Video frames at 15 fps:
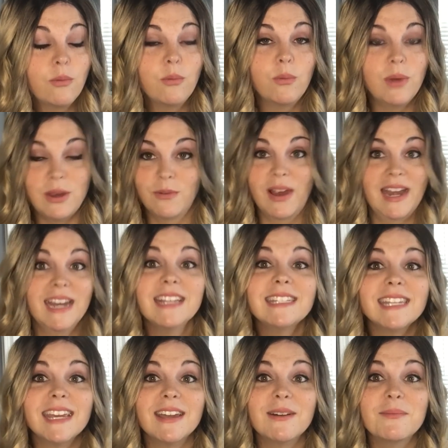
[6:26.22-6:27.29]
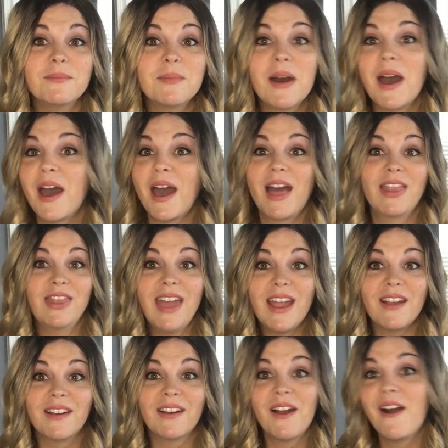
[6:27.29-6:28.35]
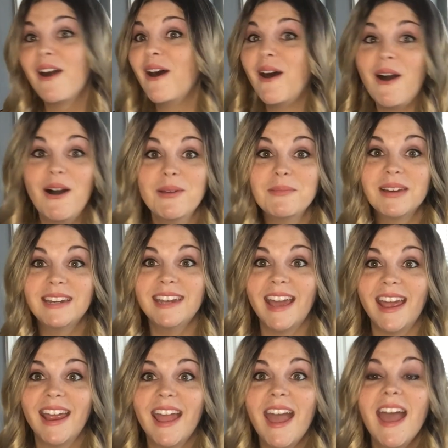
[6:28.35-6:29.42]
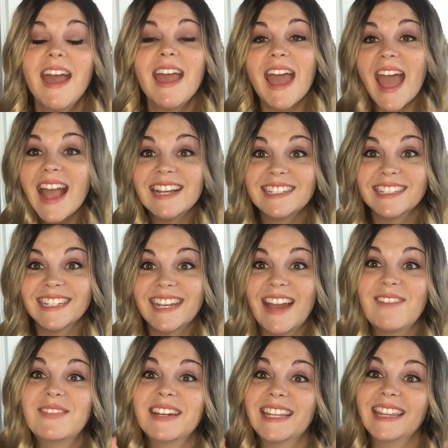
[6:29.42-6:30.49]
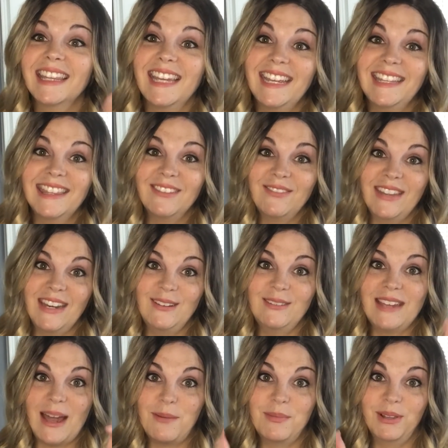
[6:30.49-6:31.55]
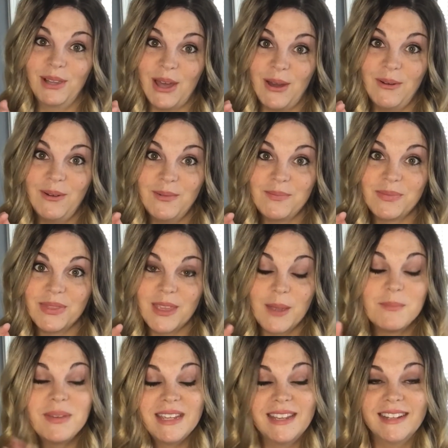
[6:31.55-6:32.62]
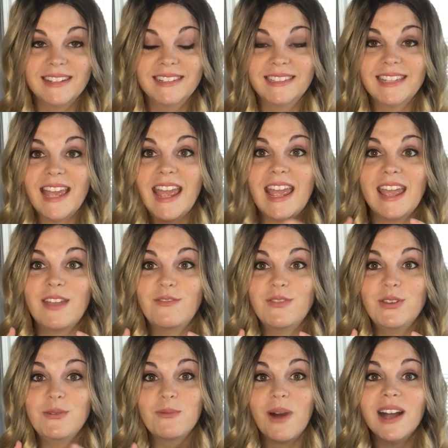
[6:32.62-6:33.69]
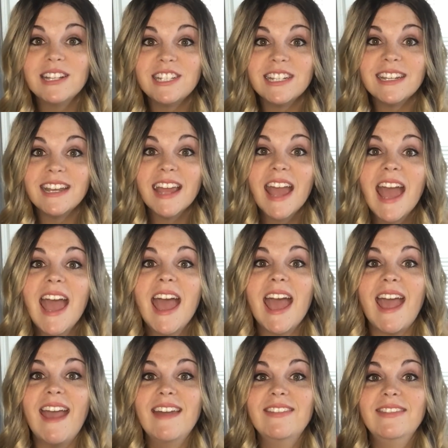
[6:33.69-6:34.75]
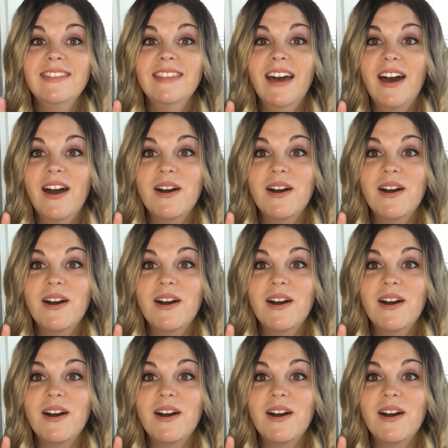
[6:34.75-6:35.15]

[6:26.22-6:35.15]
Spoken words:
we ran into him there on Monday. Actually, I'm going to link the video down below, because if you watch it and